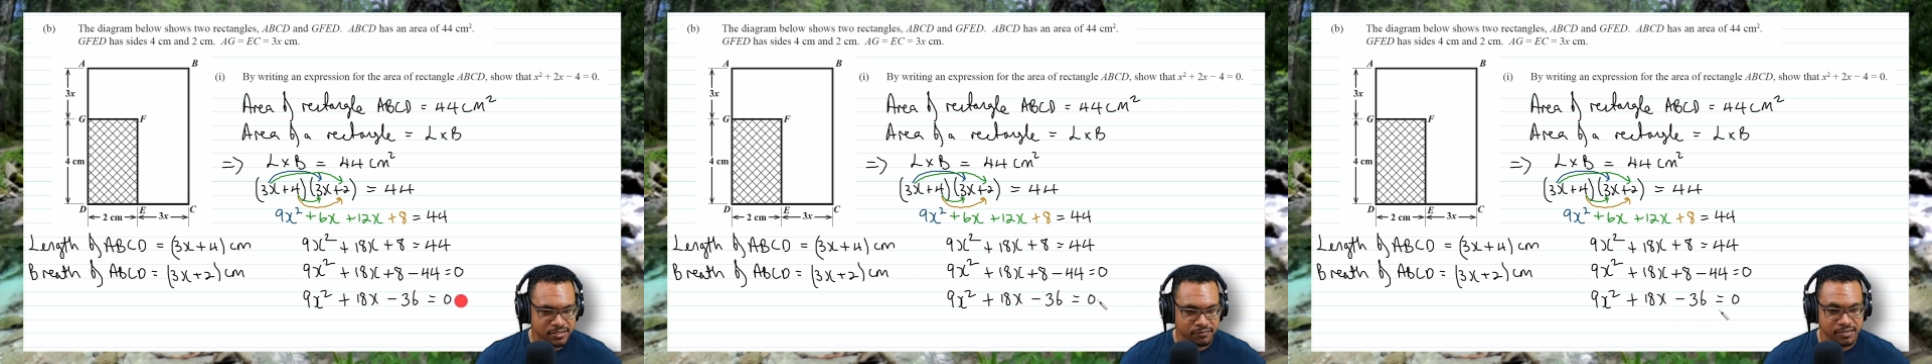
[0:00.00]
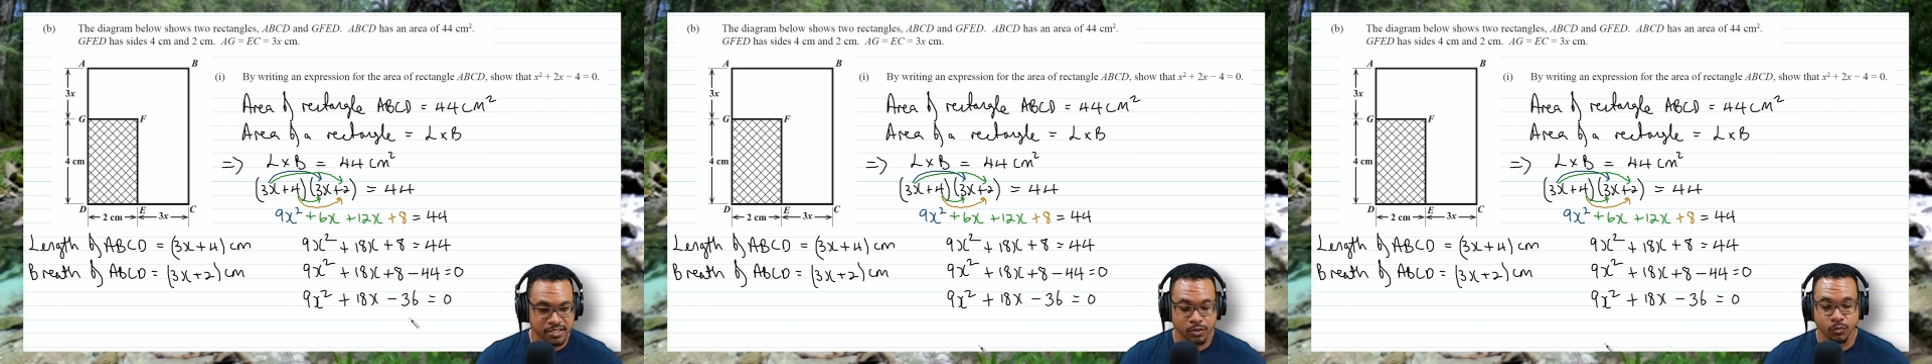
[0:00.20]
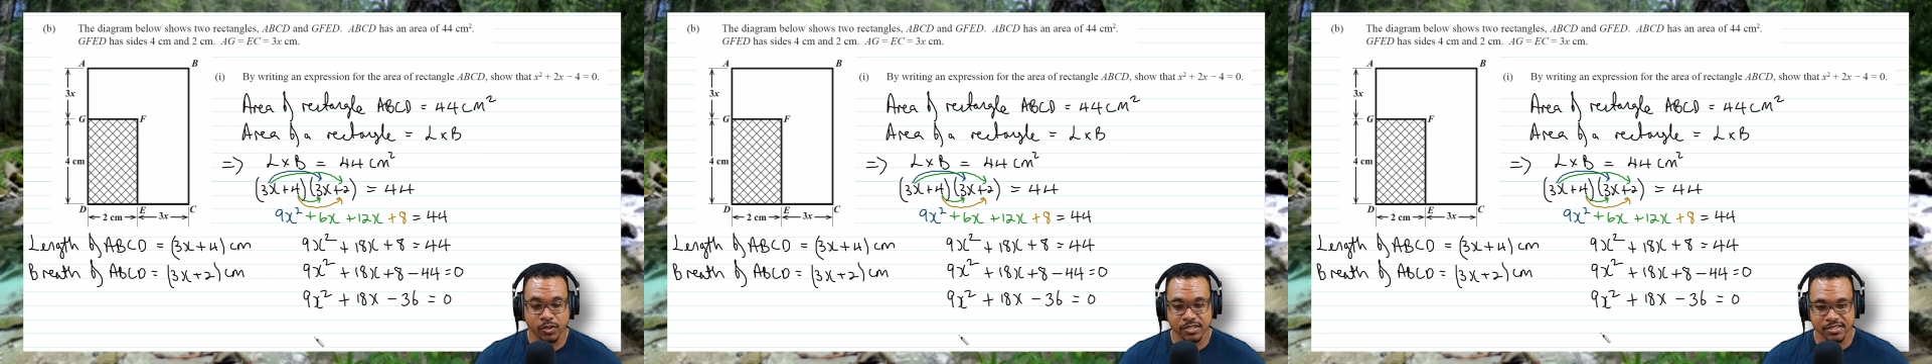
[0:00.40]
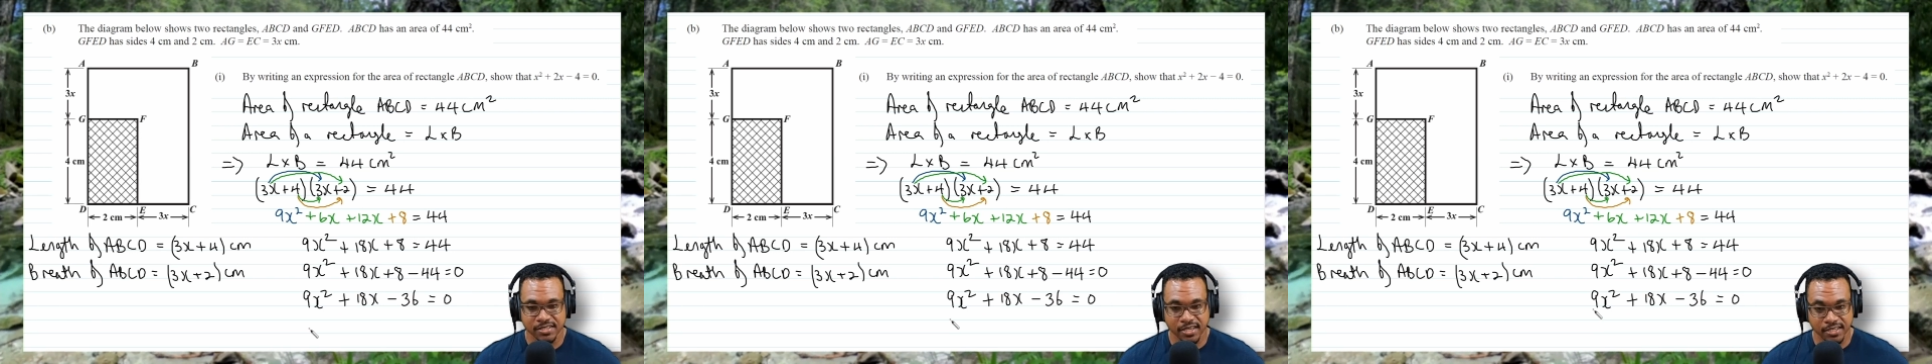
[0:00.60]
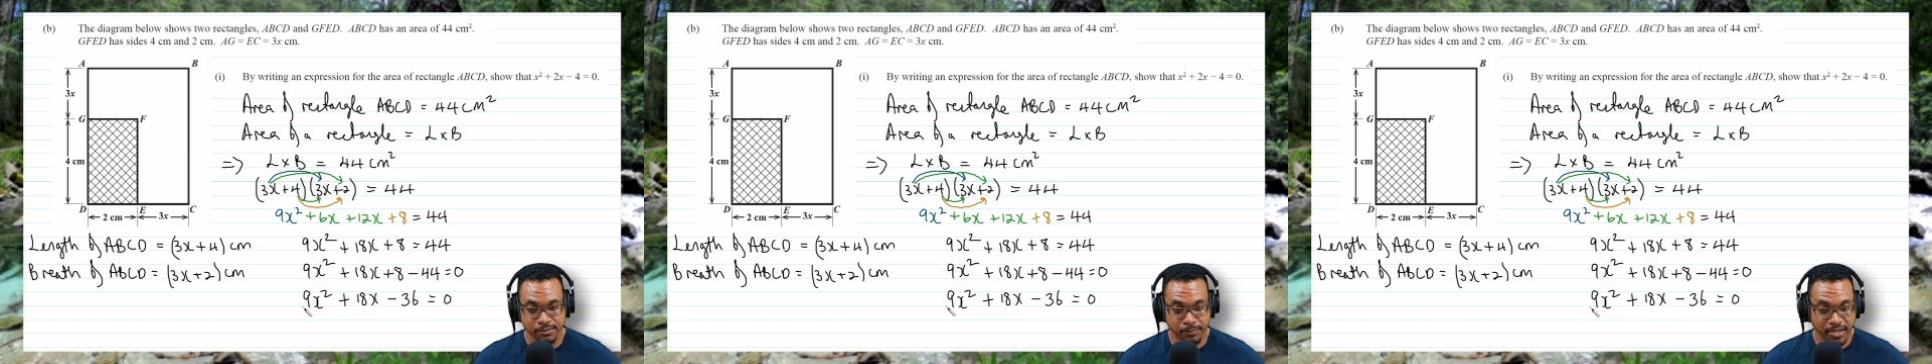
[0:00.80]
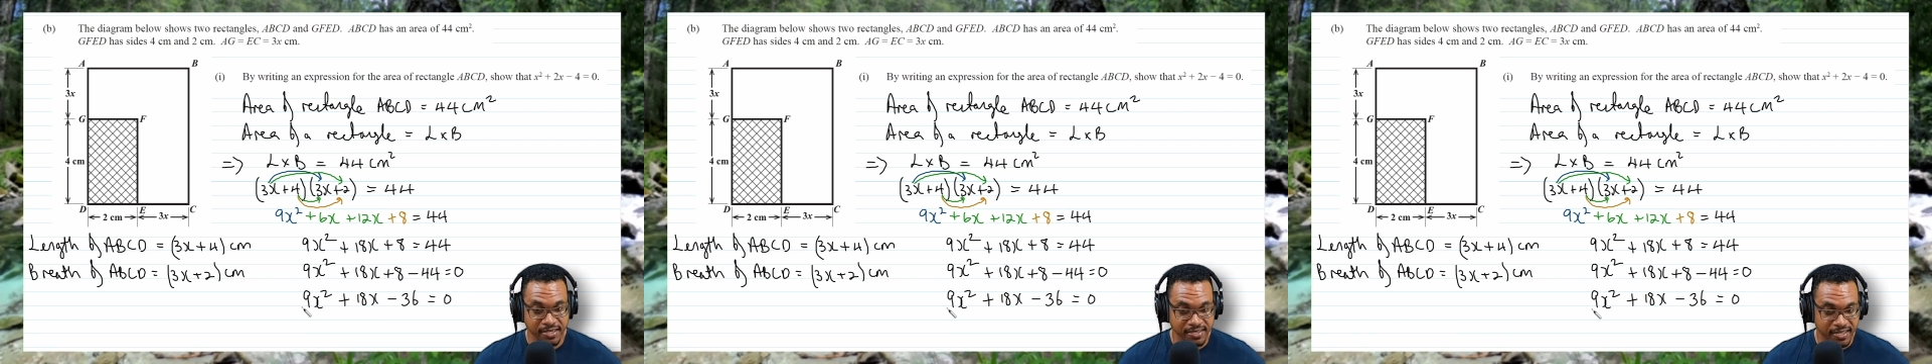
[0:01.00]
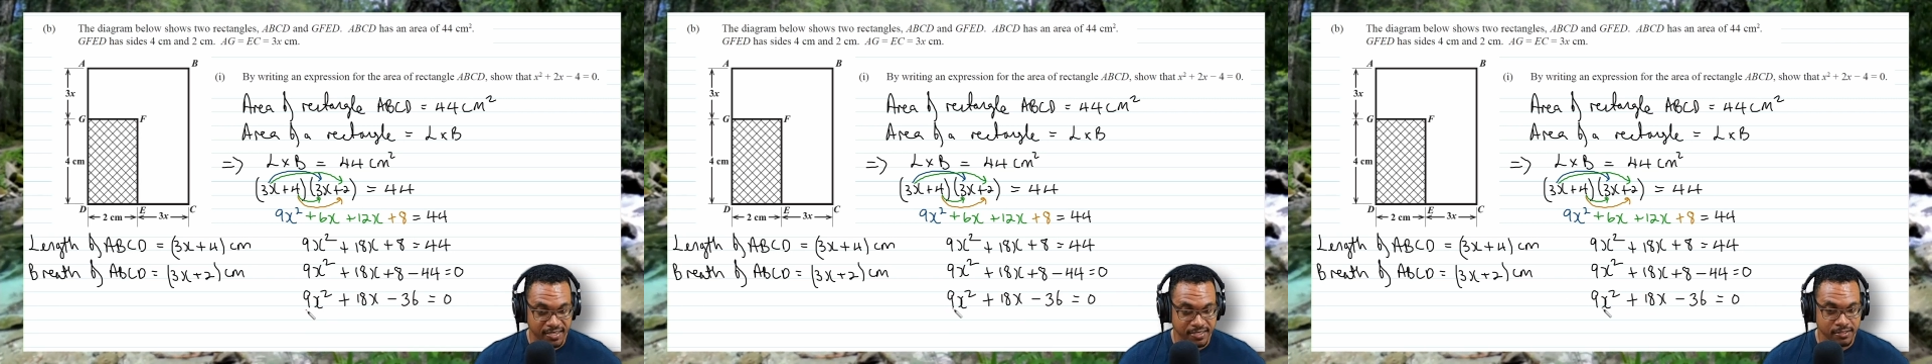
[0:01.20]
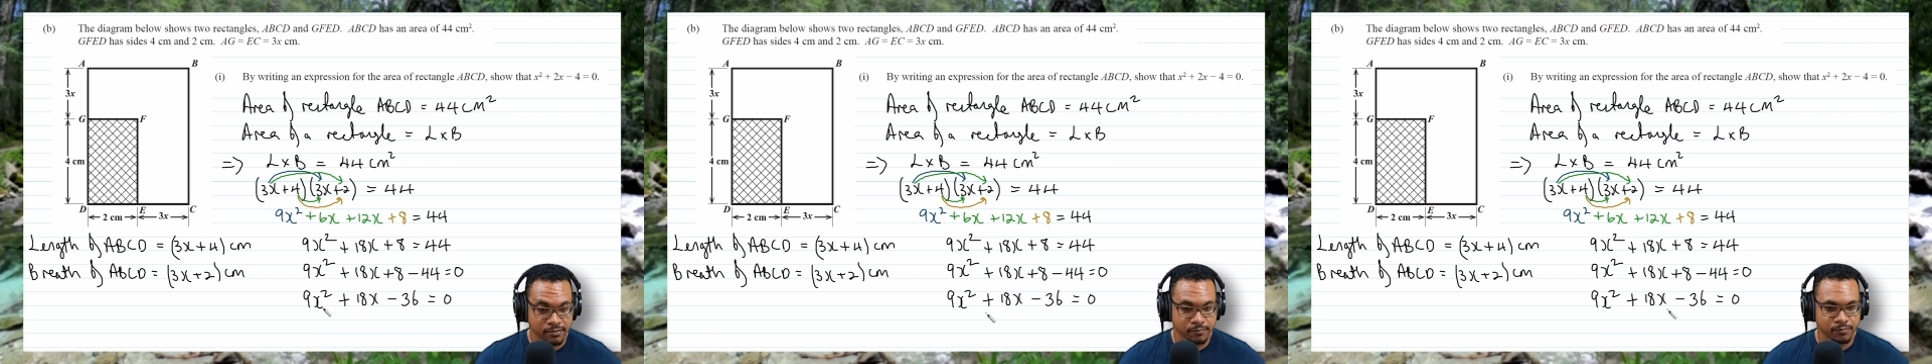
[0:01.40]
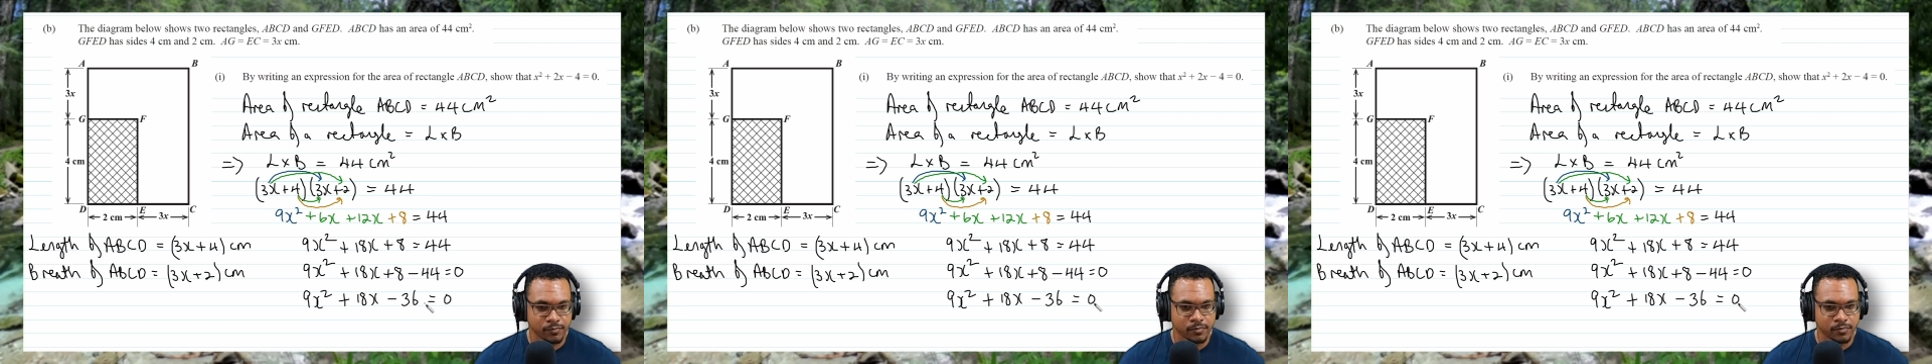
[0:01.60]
of the equal sign by 9,